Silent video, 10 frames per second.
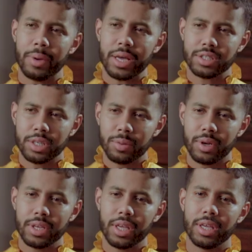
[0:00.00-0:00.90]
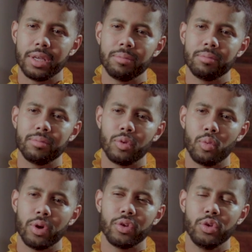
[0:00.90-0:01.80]
Basketball game,
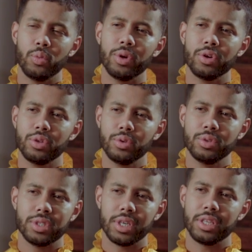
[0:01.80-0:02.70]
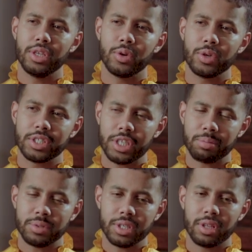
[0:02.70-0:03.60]
whether you win or lose it, you know,
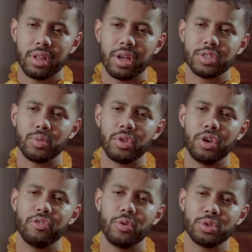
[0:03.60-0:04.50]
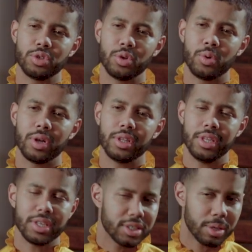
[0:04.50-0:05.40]
accepting the loss with a devotional
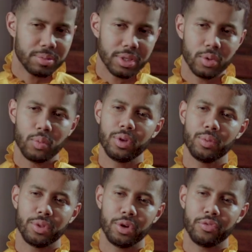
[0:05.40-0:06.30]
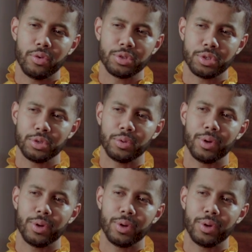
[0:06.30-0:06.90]
quality, accepting the win with a devotional